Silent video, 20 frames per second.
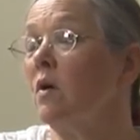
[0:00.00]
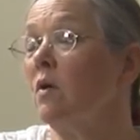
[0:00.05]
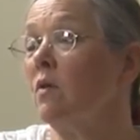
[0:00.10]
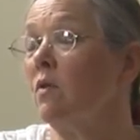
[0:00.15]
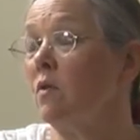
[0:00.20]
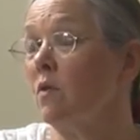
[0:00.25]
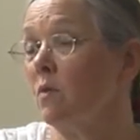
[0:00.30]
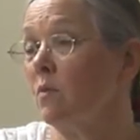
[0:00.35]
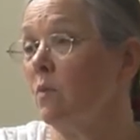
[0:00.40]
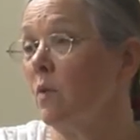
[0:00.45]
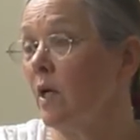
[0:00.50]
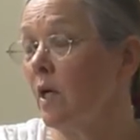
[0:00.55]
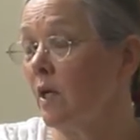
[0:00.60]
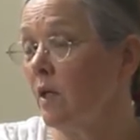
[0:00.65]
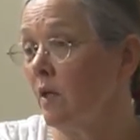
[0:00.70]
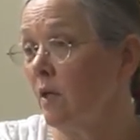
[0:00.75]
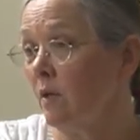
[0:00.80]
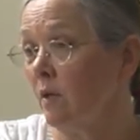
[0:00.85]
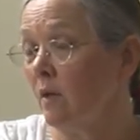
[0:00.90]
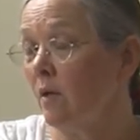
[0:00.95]
the
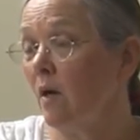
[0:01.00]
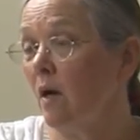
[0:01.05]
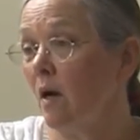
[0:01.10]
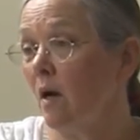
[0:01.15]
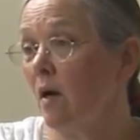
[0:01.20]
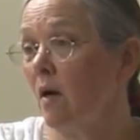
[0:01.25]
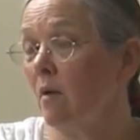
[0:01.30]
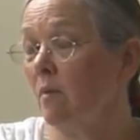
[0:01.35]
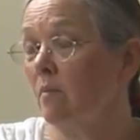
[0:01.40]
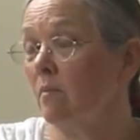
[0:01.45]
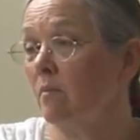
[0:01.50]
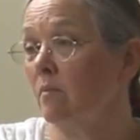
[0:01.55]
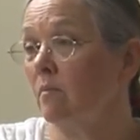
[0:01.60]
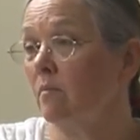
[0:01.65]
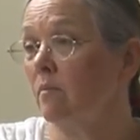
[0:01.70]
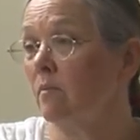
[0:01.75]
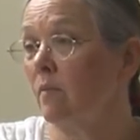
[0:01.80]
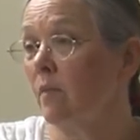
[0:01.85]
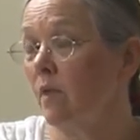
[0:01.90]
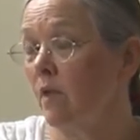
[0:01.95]
real
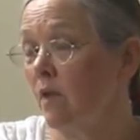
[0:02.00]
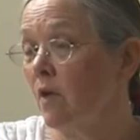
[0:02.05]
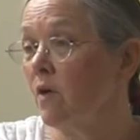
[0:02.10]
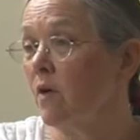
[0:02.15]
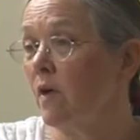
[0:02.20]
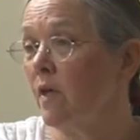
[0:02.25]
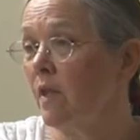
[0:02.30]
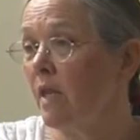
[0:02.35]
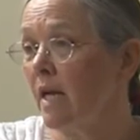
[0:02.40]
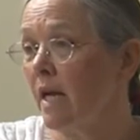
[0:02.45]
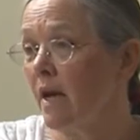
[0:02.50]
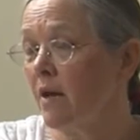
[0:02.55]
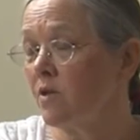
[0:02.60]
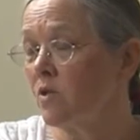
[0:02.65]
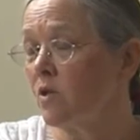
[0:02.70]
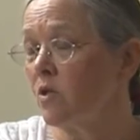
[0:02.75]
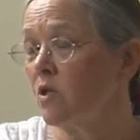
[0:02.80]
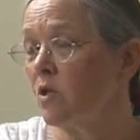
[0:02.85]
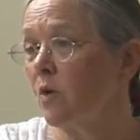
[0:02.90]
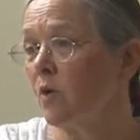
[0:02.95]
theory that
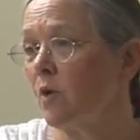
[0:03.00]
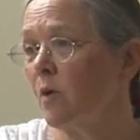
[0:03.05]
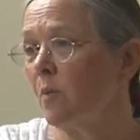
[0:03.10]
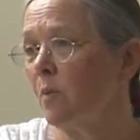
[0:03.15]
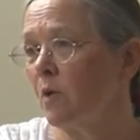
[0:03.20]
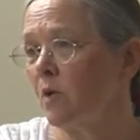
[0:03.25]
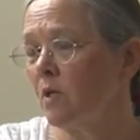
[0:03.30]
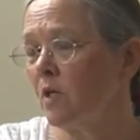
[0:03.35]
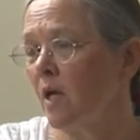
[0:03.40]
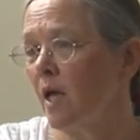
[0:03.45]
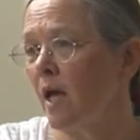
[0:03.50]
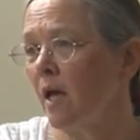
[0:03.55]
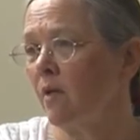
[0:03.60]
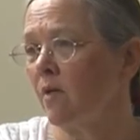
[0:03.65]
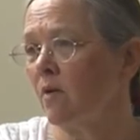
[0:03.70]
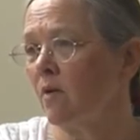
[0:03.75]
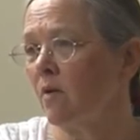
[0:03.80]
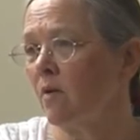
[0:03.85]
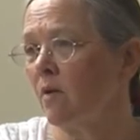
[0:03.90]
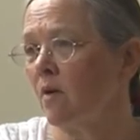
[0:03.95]
Assagioli put together.